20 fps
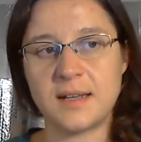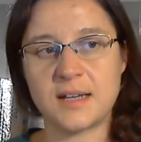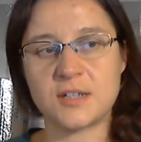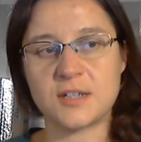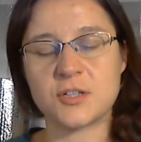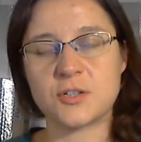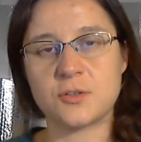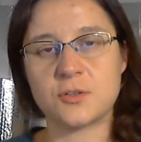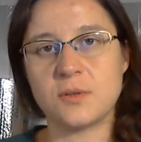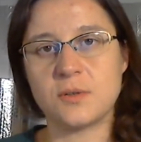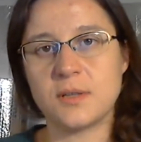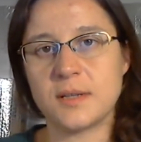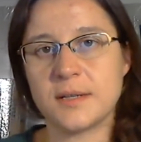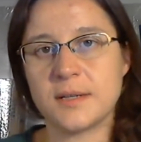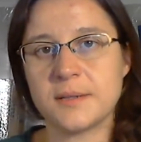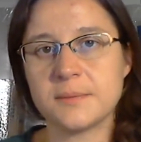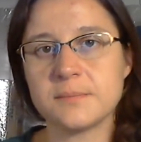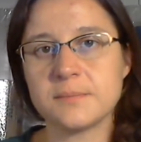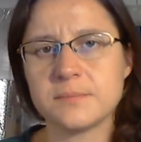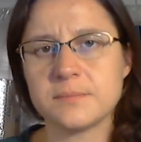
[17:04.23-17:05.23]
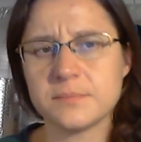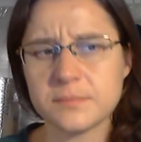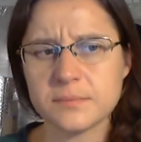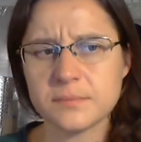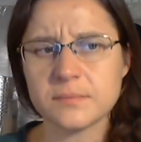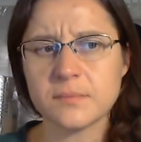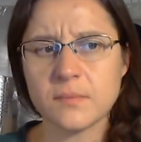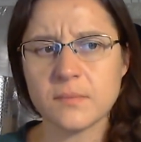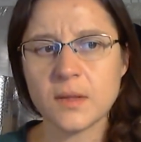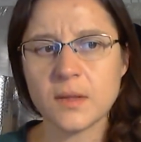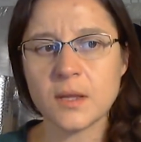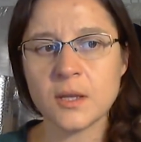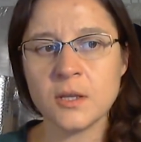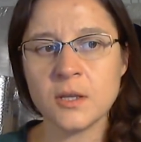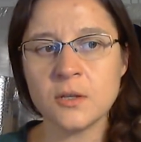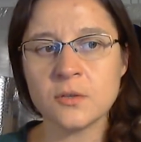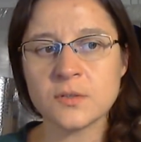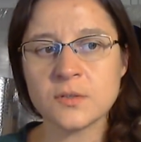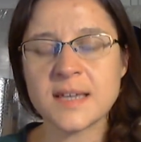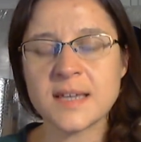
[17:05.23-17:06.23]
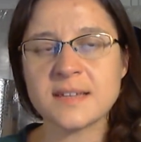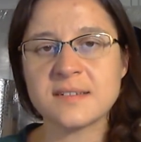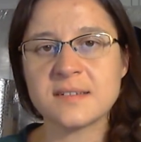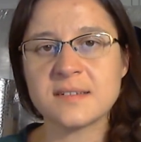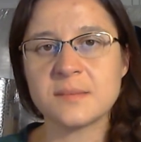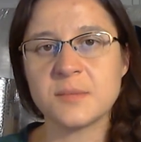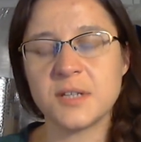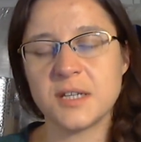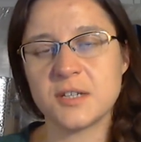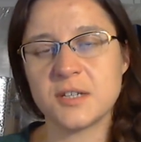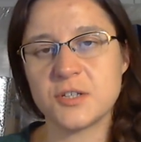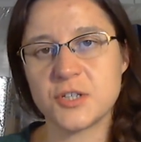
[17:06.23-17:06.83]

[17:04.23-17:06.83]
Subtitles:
actual testimony